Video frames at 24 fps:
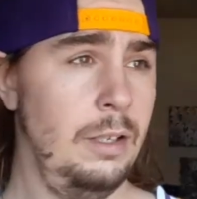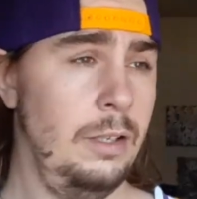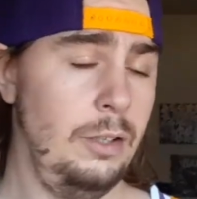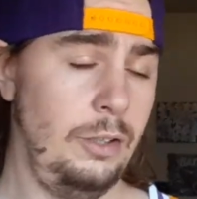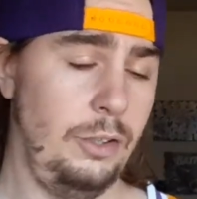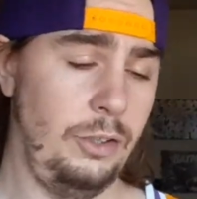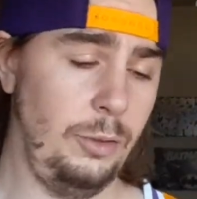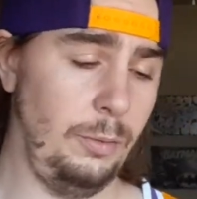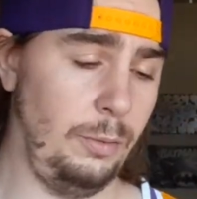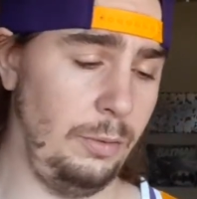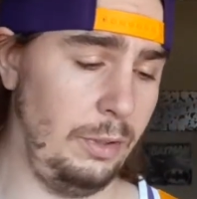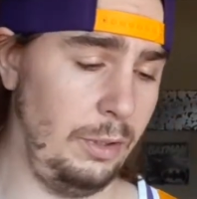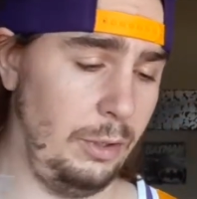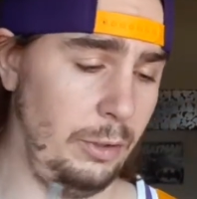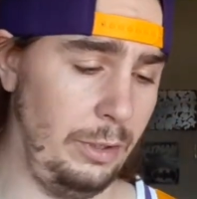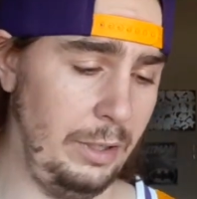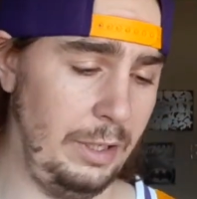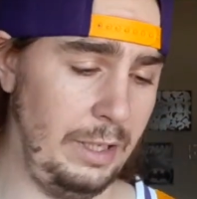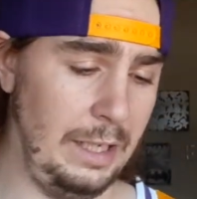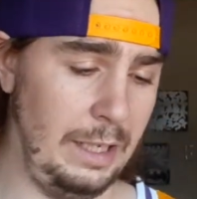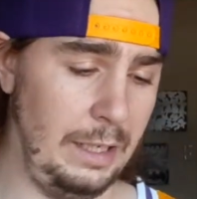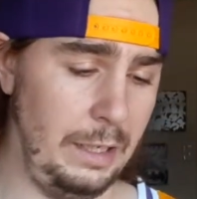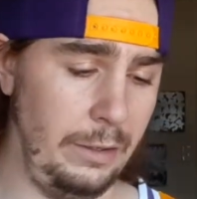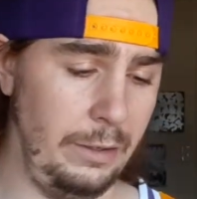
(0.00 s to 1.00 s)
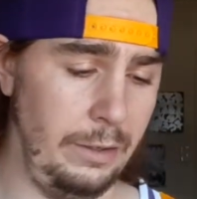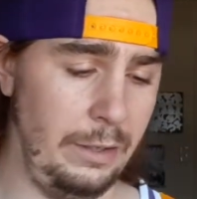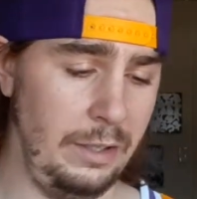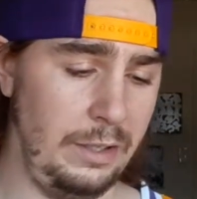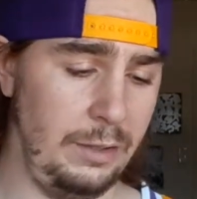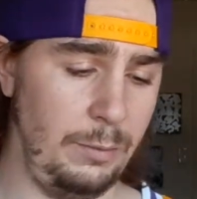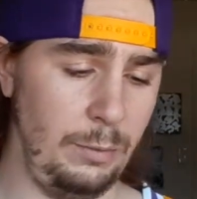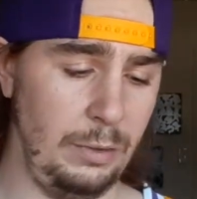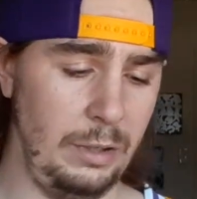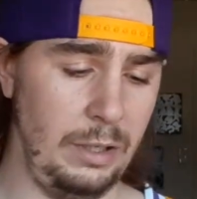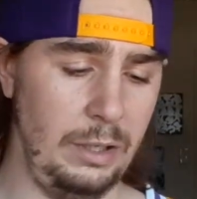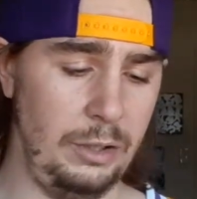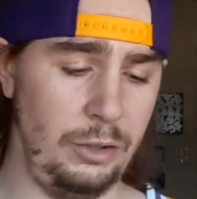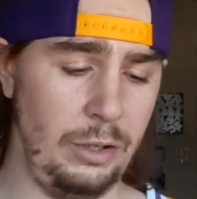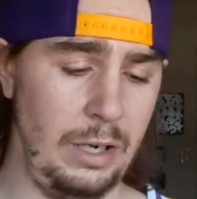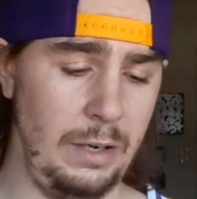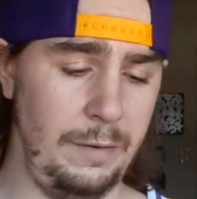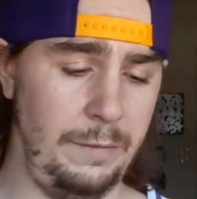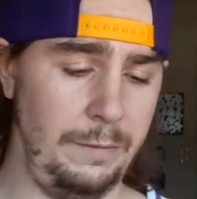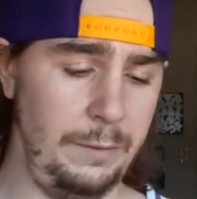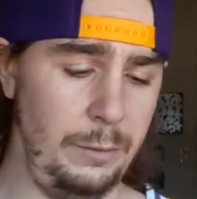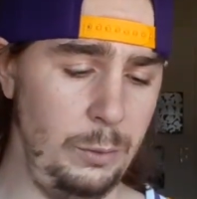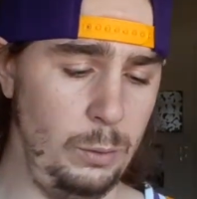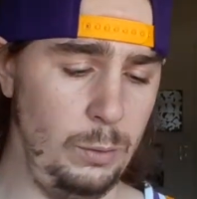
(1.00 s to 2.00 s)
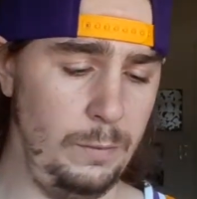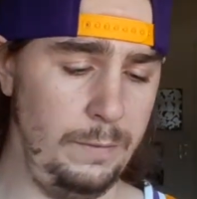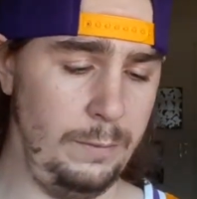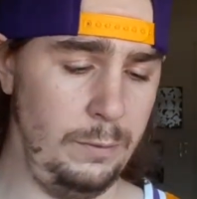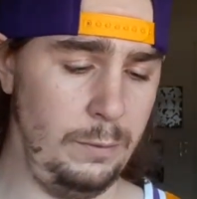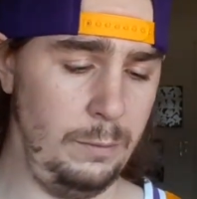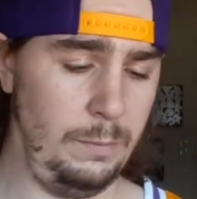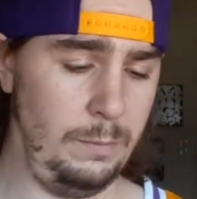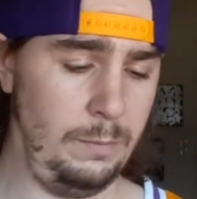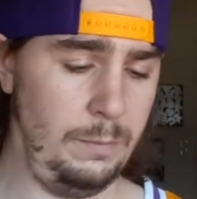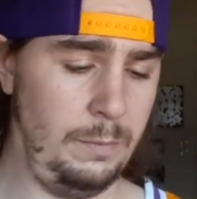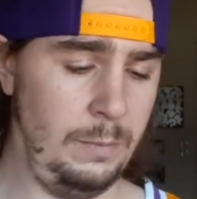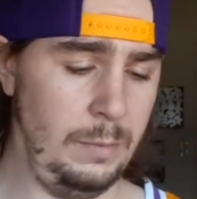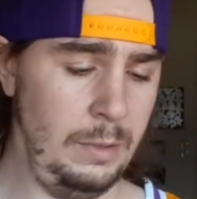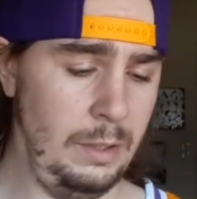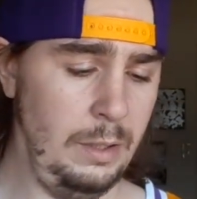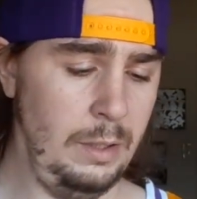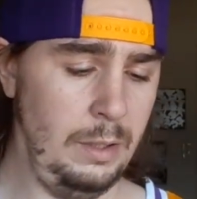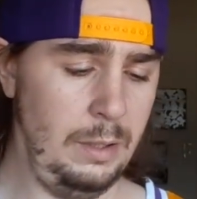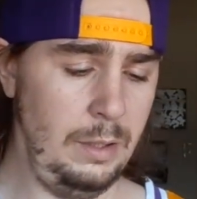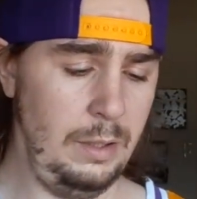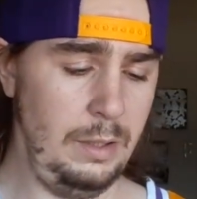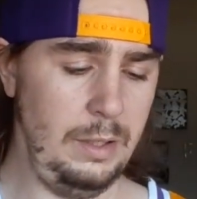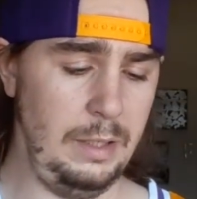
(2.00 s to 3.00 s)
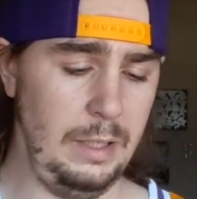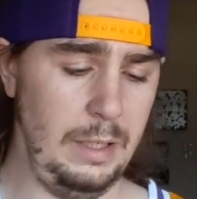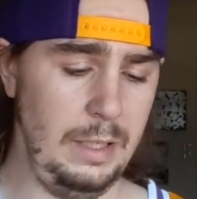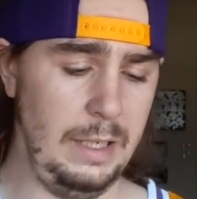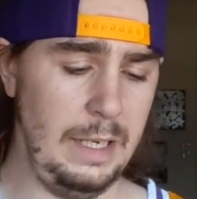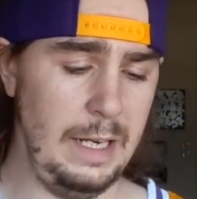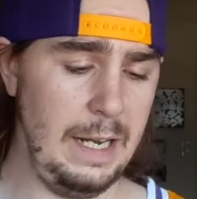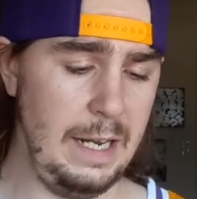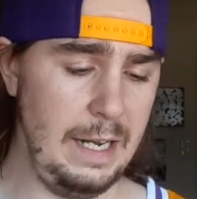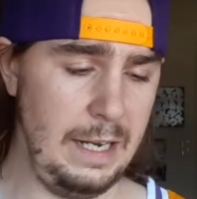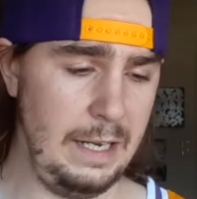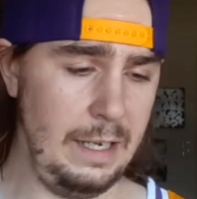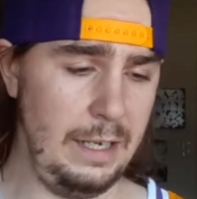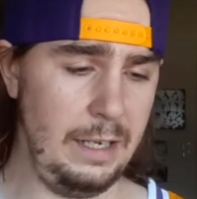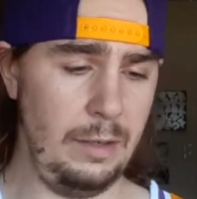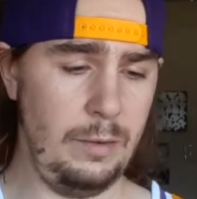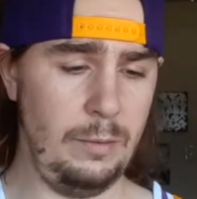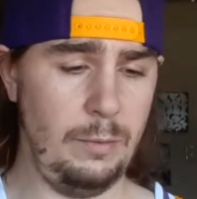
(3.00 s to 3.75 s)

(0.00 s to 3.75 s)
So we're gonna go ahead and get into this. We're gonna try a few of them today.